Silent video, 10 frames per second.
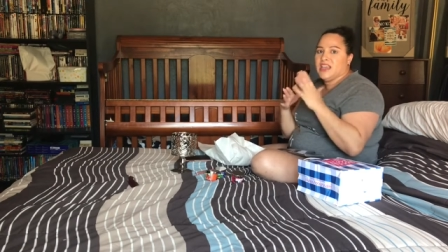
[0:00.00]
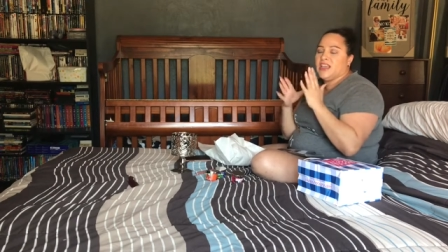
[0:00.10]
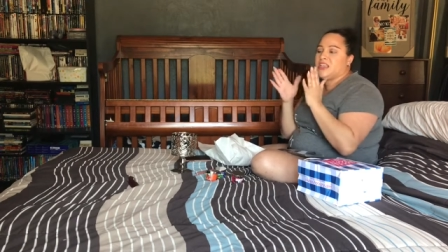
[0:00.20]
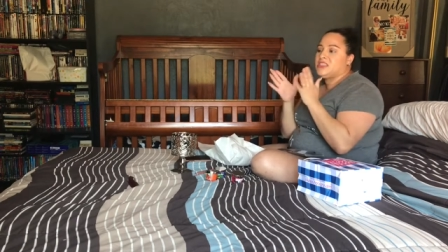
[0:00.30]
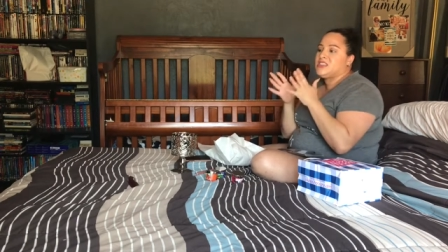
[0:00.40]

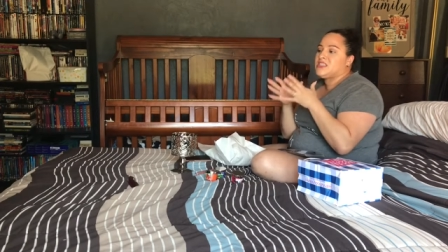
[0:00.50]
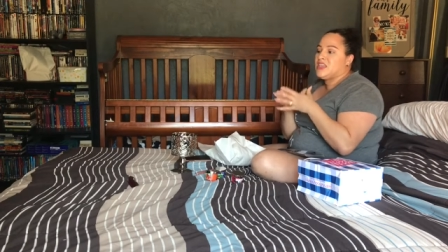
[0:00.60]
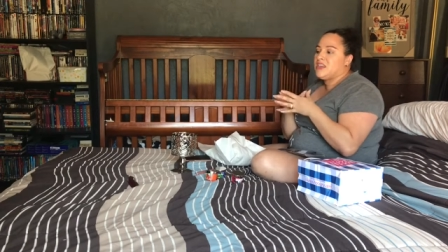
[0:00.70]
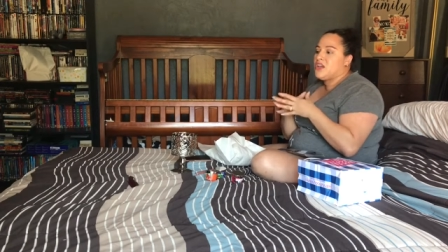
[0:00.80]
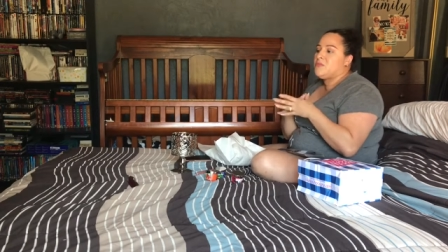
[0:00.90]
getting into
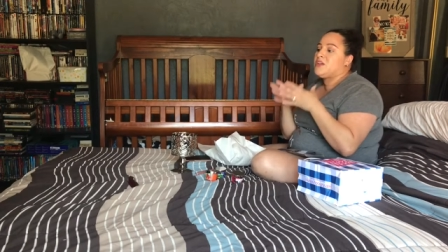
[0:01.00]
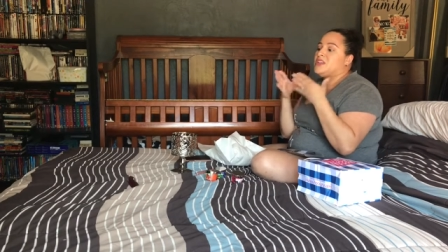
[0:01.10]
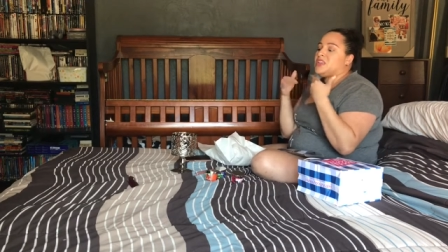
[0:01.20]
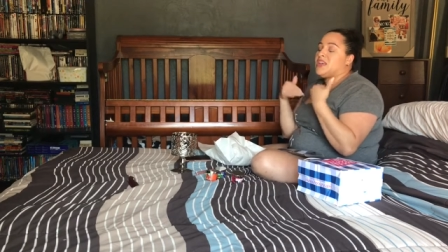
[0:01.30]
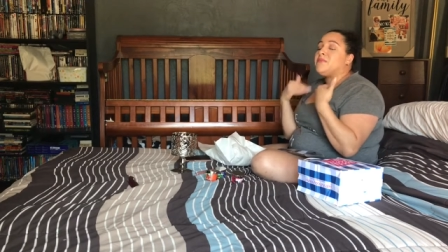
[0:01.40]
skincare
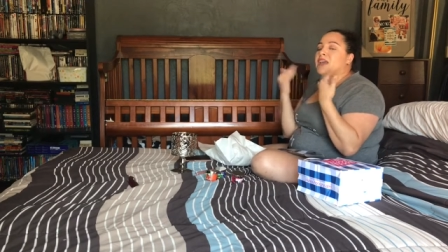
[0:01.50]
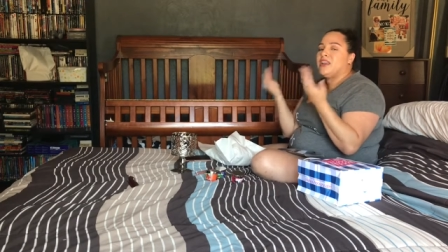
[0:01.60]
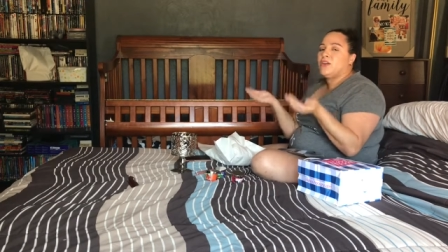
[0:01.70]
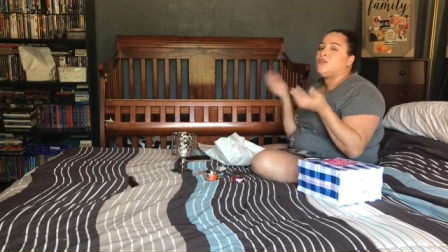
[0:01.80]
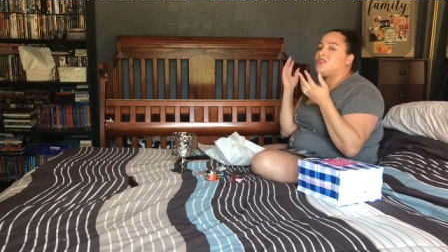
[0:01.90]
because I am
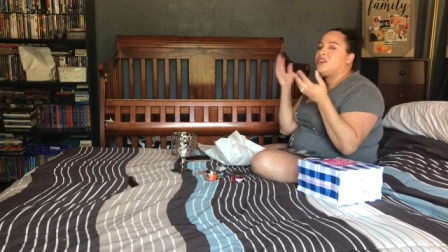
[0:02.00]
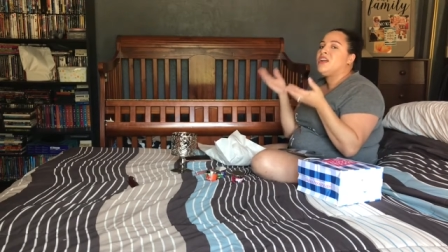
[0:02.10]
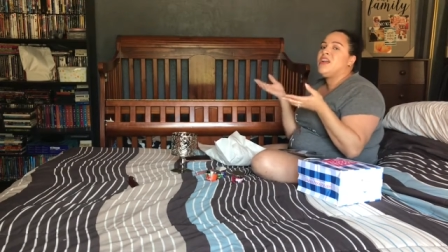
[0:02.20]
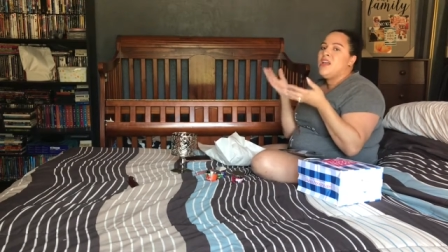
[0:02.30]
getting older